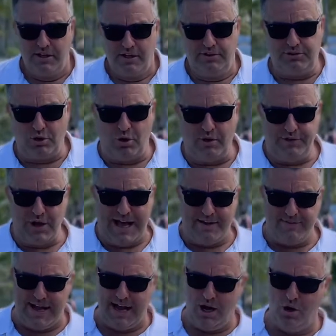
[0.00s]
So if you have
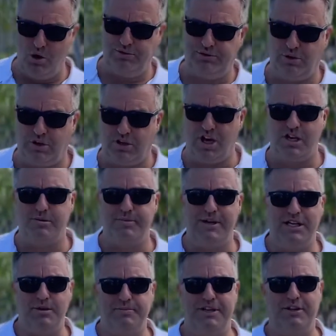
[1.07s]
a house or a
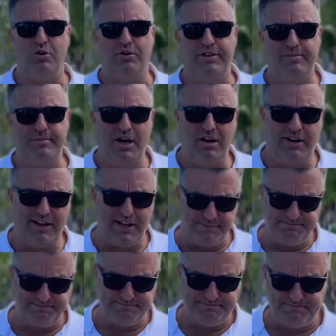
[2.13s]
condominium in North America,
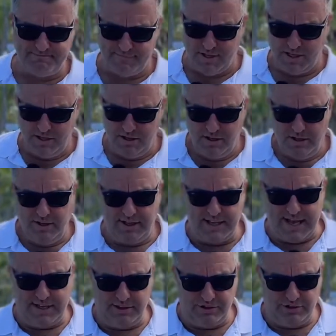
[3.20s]

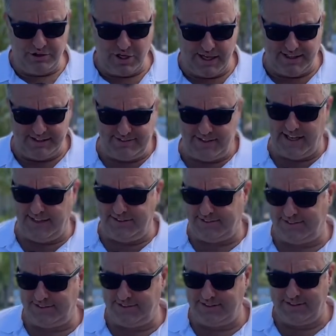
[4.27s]
Canada, the United
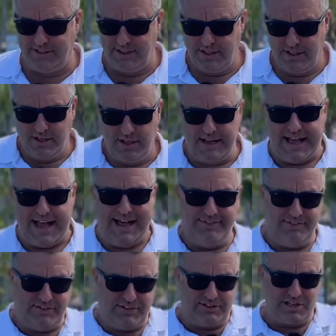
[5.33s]
States, at
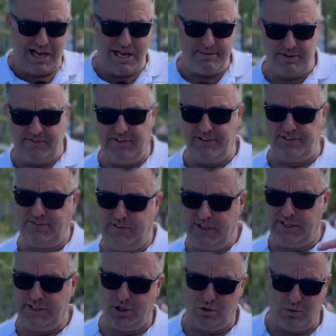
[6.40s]
the time of this
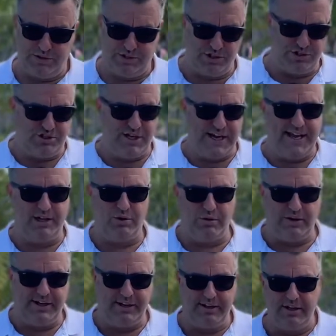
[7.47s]
video, which is
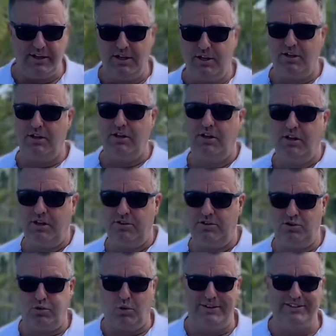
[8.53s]
January
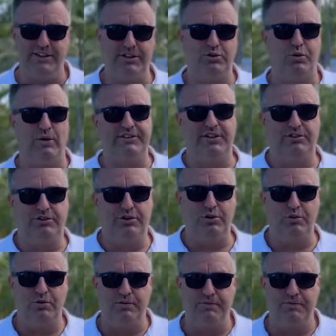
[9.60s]
2022,